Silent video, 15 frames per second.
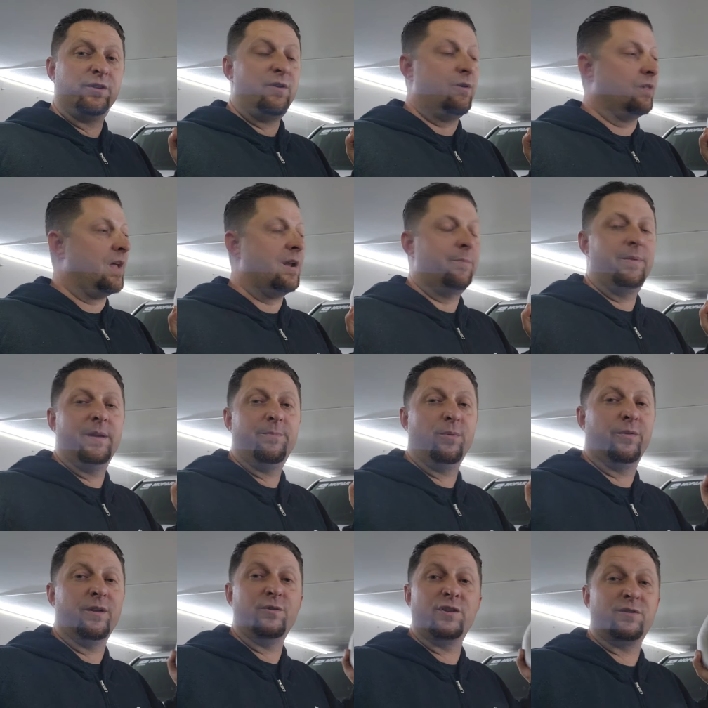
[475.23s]
You know, a lot of
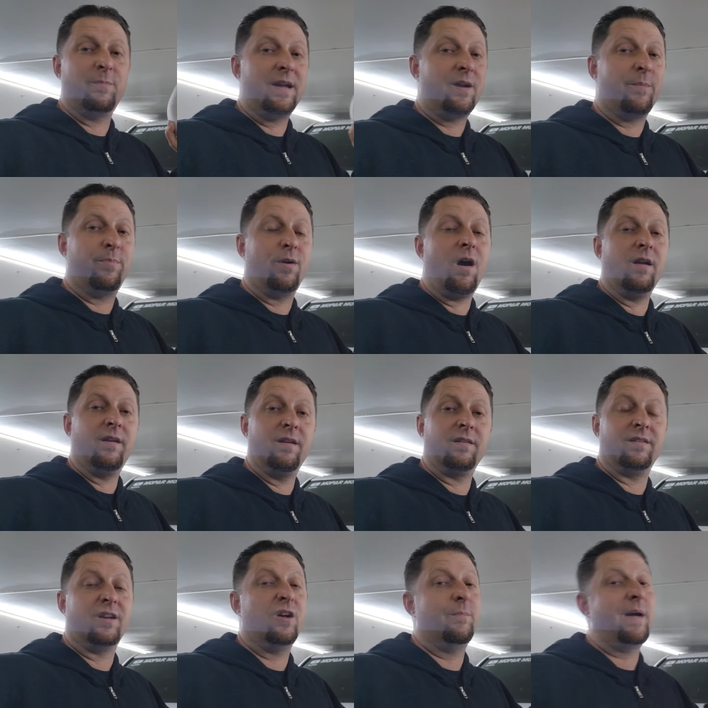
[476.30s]
people, they'll just make a
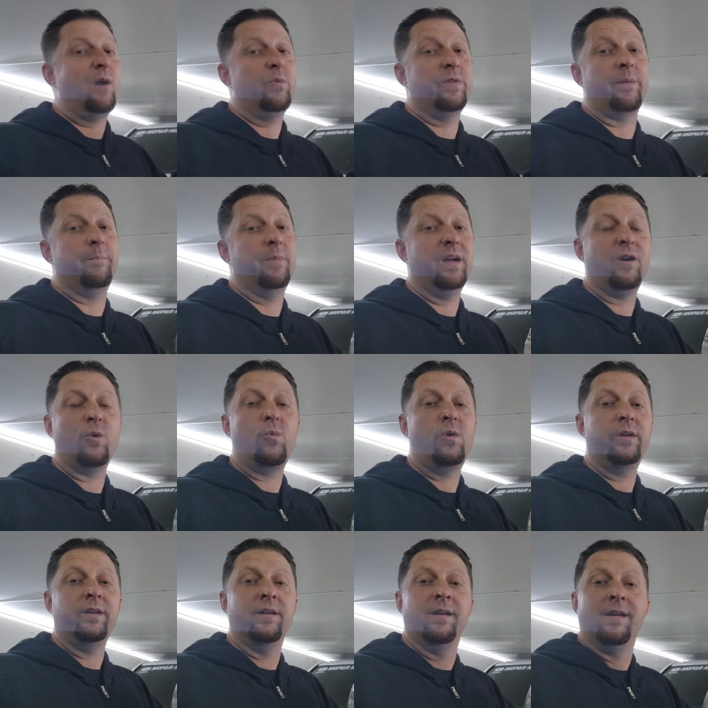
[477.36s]
product, come out with a bigger
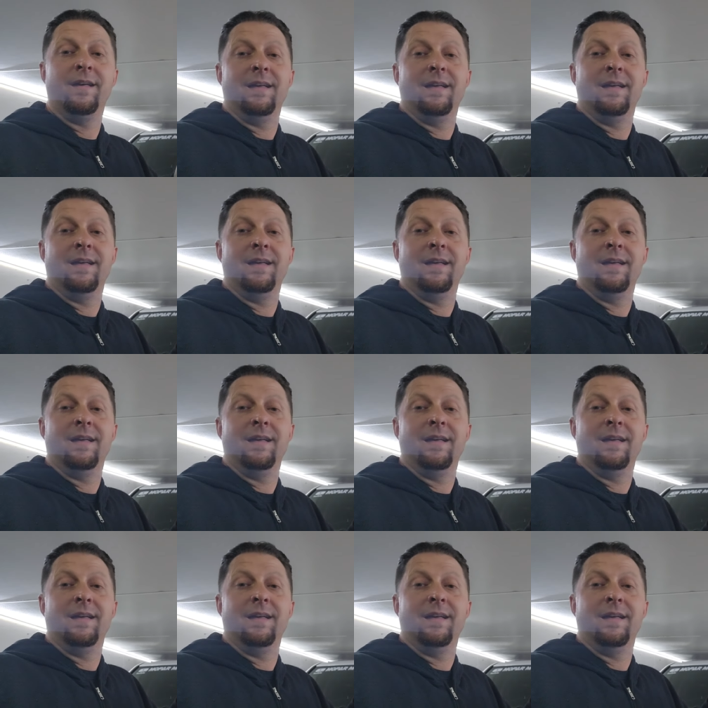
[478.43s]
one,